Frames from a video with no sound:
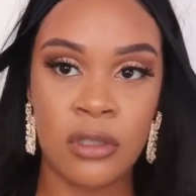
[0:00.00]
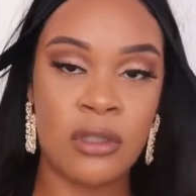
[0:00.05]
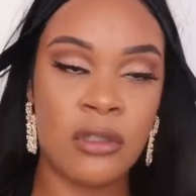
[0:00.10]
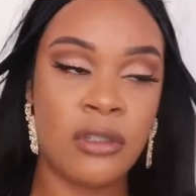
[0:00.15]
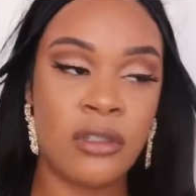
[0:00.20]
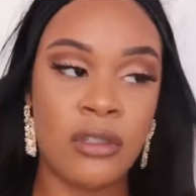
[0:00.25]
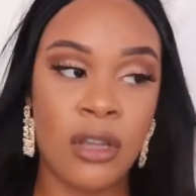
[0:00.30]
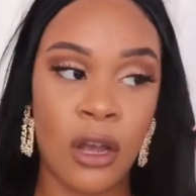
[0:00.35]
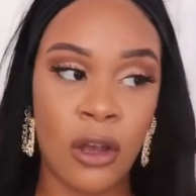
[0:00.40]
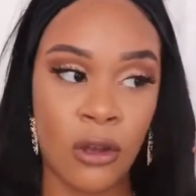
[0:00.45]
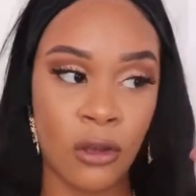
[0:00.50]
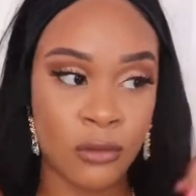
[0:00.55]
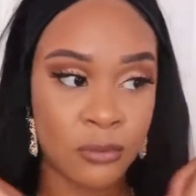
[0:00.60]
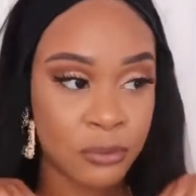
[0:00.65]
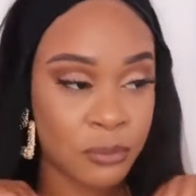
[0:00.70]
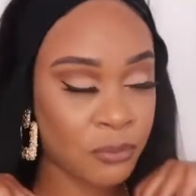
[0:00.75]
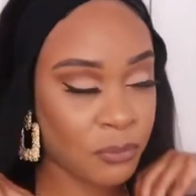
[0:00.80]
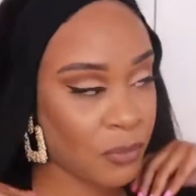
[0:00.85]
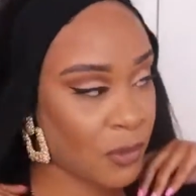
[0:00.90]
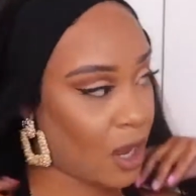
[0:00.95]

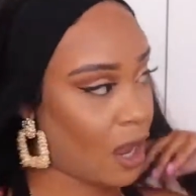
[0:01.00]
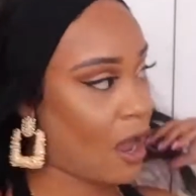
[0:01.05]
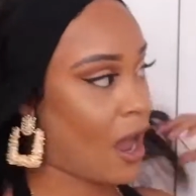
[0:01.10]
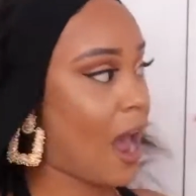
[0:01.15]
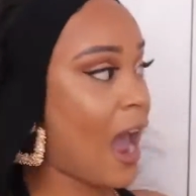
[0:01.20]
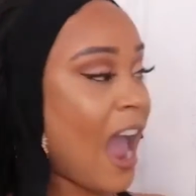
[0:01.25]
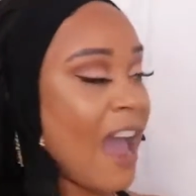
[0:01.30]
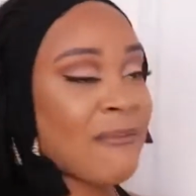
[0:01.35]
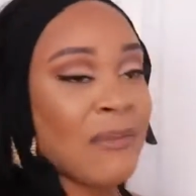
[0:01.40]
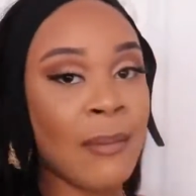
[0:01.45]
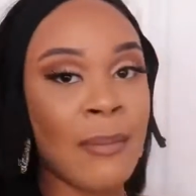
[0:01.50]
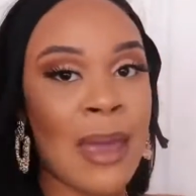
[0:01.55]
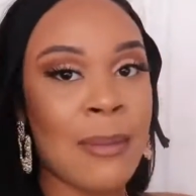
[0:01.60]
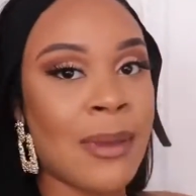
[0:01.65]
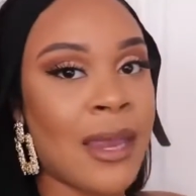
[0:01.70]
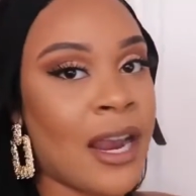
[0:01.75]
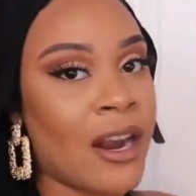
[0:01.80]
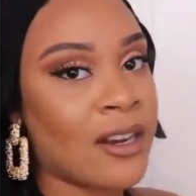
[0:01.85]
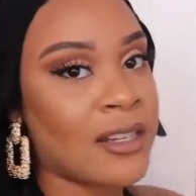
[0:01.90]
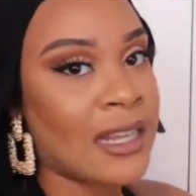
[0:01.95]
So I have my
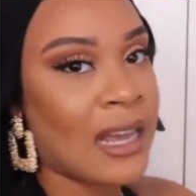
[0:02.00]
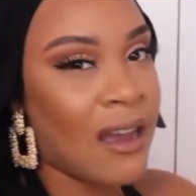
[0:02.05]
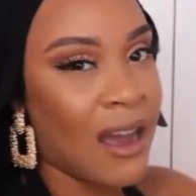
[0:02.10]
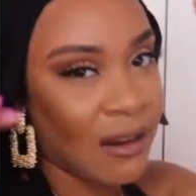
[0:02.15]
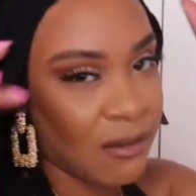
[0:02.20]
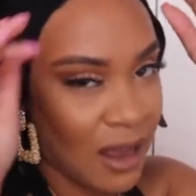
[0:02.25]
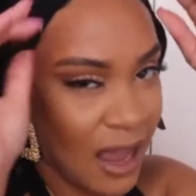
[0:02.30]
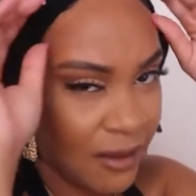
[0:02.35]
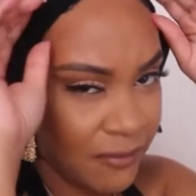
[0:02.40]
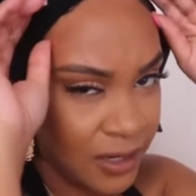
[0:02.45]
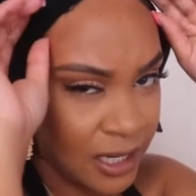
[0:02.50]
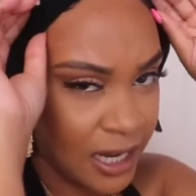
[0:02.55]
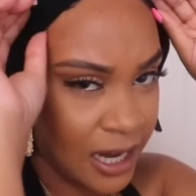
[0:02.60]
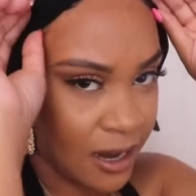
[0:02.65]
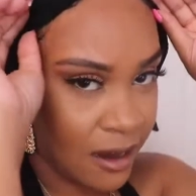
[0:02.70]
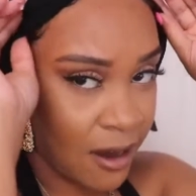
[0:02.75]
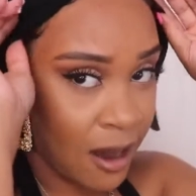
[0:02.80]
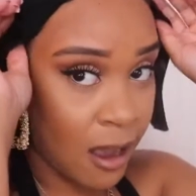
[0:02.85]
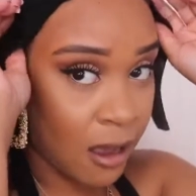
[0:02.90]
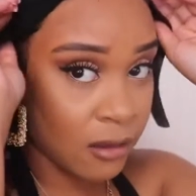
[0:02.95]
baby hairs out. I don't have any
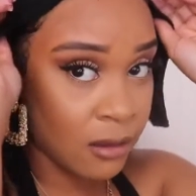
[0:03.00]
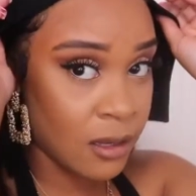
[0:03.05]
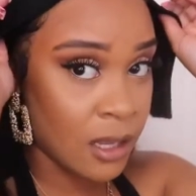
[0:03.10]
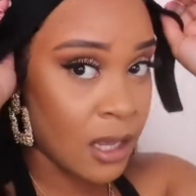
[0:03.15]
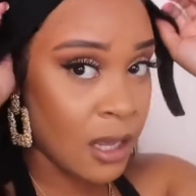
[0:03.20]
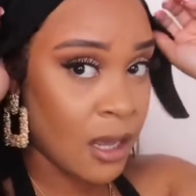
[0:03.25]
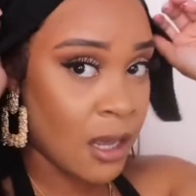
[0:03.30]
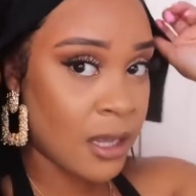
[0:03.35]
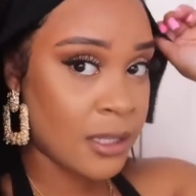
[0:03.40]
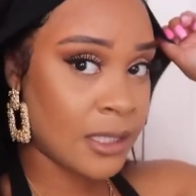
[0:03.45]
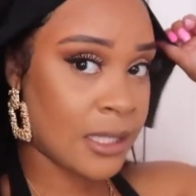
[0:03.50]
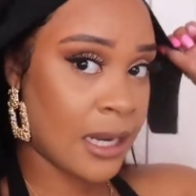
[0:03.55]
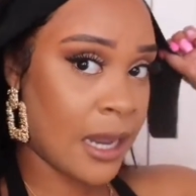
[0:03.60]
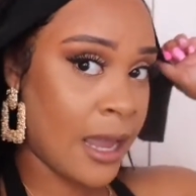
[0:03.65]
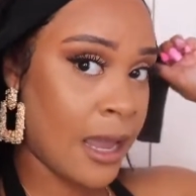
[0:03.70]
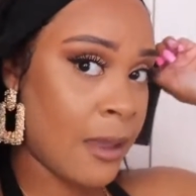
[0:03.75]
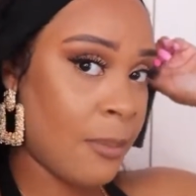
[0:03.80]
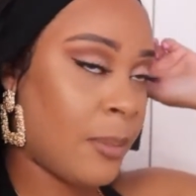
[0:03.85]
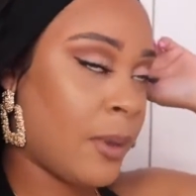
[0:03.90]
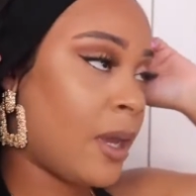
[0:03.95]
hair out
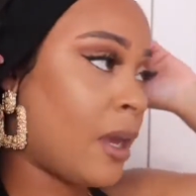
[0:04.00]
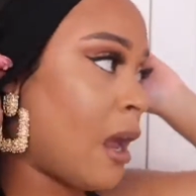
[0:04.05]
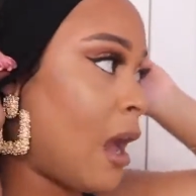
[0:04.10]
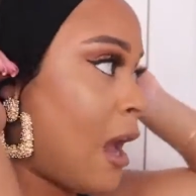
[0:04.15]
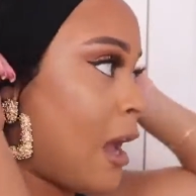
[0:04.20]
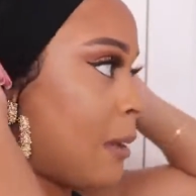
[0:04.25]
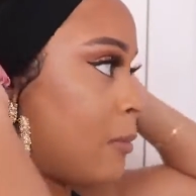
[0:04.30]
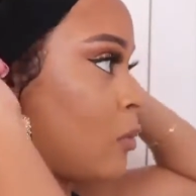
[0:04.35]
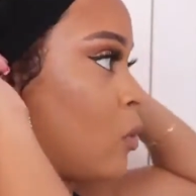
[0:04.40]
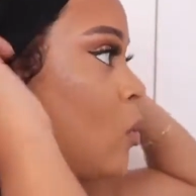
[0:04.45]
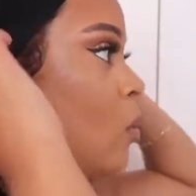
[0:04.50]
today, but I'm